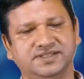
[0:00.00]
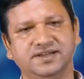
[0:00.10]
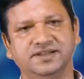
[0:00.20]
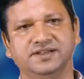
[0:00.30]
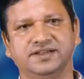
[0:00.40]

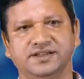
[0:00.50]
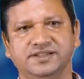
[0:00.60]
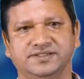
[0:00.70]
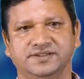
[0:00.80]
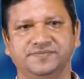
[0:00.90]
the
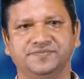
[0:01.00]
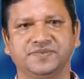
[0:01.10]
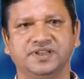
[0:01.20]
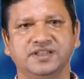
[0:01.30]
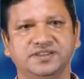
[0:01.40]
region.
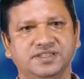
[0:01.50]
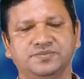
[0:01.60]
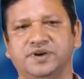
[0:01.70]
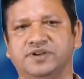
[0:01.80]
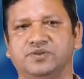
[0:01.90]
In this
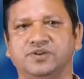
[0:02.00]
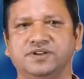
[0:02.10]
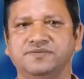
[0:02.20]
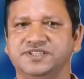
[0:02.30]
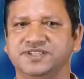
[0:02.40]

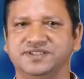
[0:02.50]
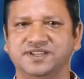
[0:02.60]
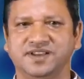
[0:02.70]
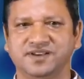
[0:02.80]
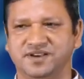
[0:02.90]
particular, which is
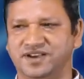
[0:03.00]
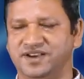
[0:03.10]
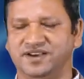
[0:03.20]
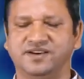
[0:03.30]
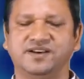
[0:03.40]

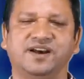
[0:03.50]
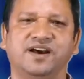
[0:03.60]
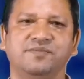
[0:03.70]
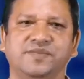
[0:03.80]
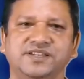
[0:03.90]

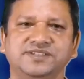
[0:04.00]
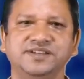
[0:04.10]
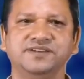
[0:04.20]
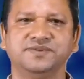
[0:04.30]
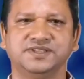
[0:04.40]
I'm
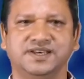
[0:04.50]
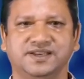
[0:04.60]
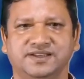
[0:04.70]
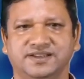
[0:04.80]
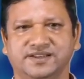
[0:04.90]
mentioning with
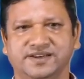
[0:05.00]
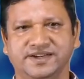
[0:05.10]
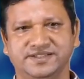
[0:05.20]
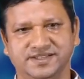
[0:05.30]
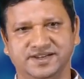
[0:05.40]
the
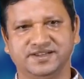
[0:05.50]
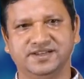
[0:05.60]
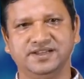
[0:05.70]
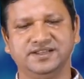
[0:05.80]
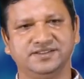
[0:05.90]
red
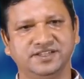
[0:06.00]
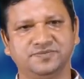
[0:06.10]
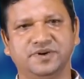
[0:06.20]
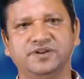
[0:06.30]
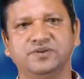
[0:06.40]
circle, in this
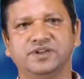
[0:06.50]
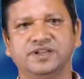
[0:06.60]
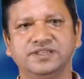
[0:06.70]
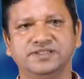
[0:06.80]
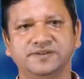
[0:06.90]
particular
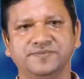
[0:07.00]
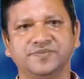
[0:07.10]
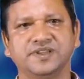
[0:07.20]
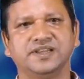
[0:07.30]
region,